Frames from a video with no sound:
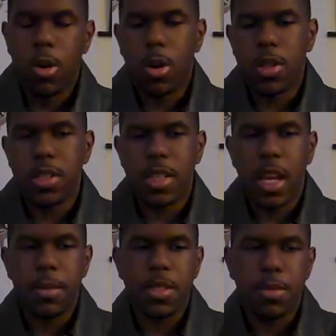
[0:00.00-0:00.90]
Or, "This
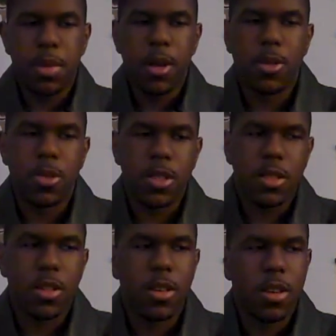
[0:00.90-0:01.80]
game is appeal to a
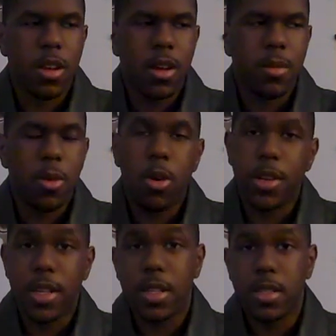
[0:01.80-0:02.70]
certain
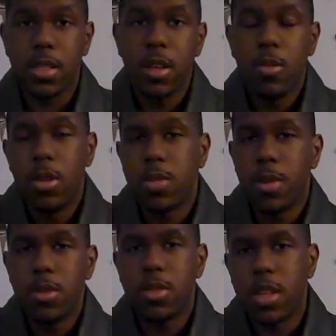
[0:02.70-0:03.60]
audience," which
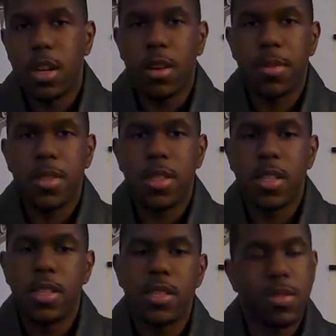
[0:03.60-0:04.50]
most
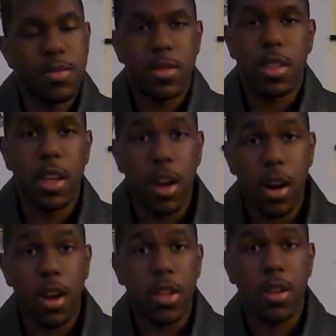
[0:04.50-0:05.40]
JRPGs they
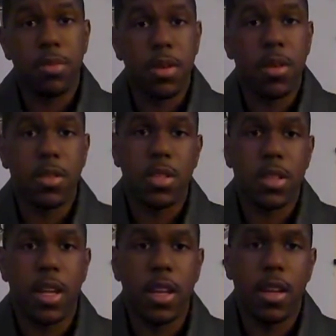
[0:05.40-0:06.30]
are. They appeal to
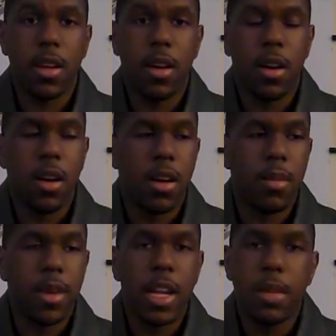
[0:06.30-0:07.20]
like
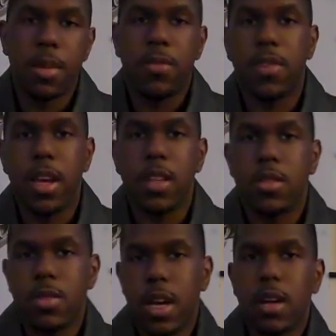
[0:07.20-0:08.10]
anime fans,
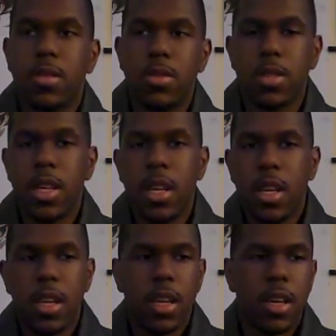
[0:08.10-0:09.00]
otakus,
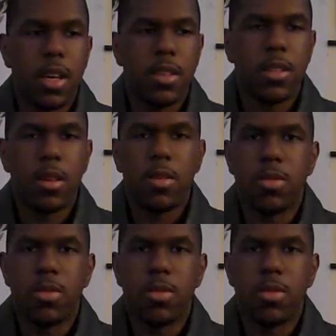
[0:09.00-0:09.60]
and